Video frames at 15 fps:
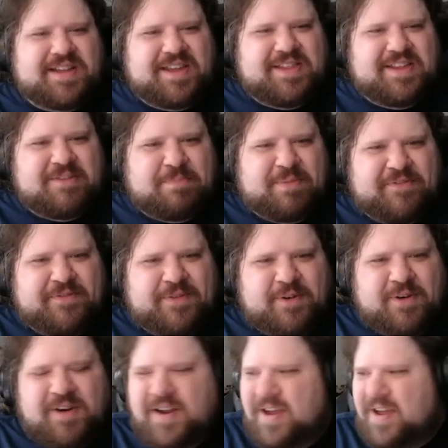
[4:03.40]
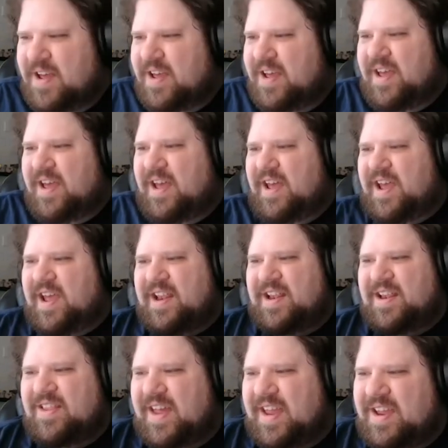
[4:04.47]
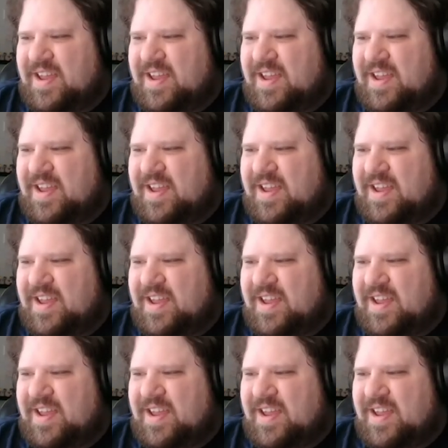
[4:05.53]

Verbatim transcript: like this before and like